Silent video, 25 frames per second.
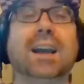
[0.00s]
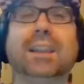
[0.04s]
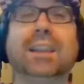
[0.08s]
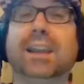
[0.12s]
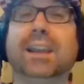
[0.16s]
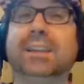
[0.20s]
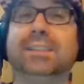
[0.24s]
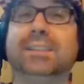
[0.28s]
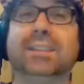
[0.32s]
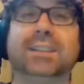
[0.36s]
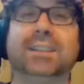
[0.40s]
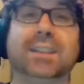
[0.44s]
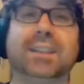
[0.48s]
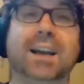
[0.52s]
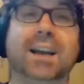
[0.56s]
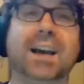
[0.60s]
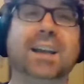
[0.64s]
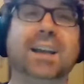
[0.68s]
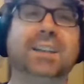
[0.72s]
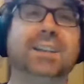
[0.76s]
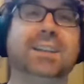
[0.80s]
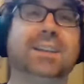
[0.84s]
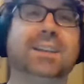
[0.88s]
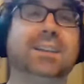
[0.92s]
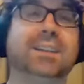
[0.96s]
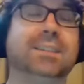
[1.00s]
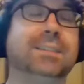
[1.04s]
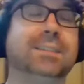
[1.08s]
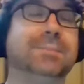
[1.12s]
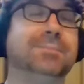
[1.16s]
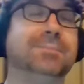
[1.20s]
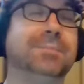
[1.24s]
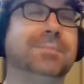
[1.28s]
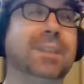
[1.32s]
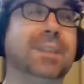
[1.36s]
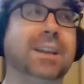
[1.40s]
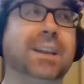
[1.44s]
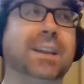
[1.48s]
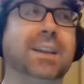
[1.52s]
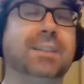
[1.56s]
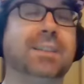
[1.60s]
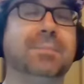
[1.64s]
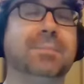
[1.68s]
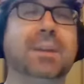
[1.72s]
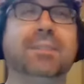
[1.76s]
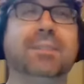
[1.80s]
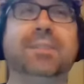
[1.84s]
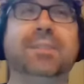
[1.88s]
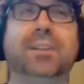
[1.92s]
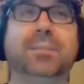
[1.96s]
liked it a lot. I got
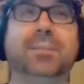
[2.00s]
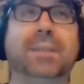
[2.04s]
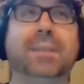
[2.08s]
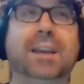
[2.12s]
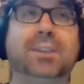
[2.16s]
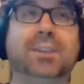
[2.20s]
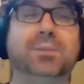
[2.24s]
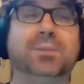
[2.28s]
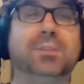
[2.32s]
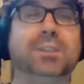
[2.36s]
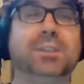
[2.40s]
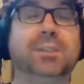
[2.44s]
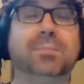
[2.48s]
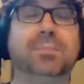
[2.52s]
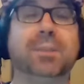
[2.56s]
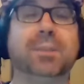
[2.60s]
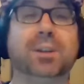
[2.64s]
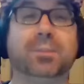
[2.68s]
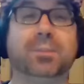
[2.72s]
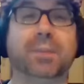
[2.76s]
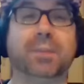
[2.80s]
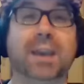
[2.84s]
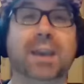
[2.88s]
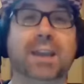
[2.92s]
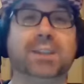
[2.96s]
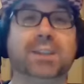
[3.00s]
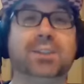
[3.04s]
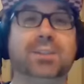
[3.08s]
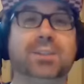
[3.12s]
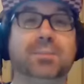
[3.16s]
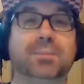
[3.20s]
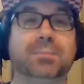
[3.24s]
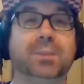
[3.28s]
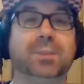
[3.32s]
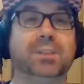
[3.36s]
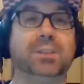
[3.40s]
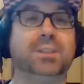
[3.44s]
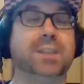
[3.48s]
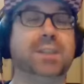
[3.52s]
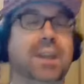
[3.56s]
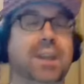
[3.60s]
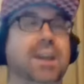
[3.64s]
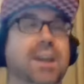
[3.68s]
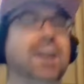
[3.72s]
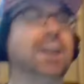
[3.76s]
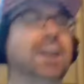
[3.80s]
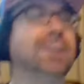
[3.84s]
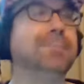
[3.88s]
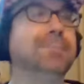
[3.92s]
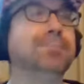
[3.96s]
my favorite match was the middle match.
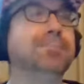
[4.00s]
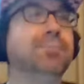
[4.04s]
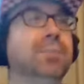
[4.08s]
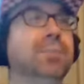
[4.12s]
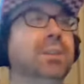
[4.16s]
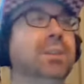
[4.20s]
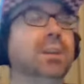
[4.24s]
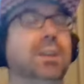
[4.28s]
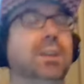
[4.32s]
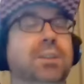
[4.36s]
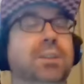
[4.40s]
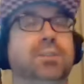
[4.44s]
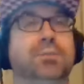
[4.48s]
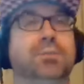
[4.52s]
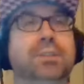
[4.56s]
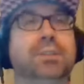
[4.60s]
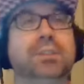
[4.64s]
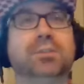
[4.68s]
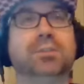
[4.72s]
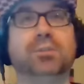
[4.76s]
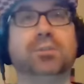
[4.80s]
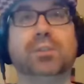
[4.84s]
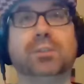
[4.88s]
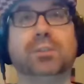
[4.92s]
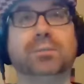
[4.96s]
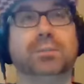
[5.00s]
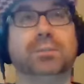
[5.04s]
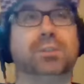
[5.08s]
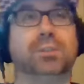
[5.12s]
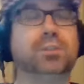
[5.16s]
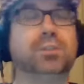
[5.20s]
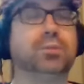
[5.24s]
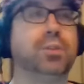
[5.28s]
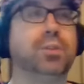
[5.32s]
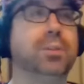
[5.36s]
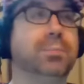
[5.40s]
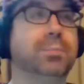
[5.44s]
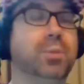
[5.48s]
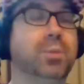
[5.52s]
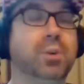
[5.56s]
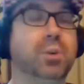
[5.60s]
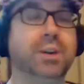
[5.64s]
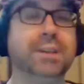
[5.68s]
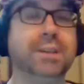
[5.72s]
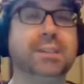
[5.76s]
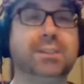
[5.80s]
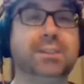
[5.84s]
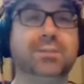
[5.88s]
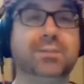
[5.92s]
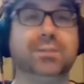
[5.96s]
The Strong
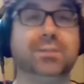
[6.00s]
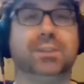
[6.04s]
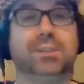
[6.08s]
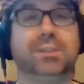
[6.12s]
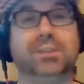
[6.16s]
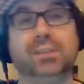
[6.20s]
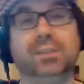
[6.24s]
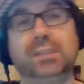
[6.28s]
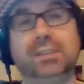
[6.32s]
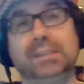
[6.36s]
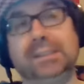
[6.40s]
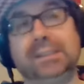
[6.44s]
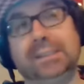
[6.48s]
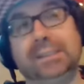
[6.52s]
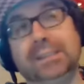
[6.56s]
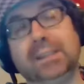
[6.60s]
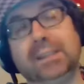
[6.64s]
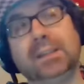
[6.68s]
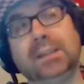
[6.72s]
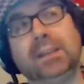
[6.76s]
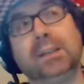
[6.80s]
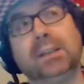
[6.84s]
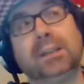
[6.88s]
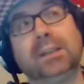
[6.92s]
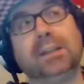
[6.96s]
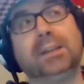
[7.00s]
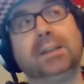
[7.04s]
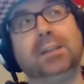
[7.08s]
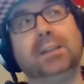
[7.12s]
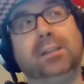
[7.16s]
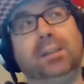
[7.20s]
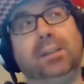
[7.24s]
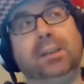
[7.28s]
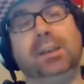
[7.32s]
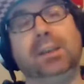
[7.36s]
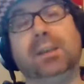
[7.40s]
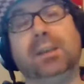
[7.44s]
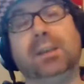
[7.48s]
Boys versus the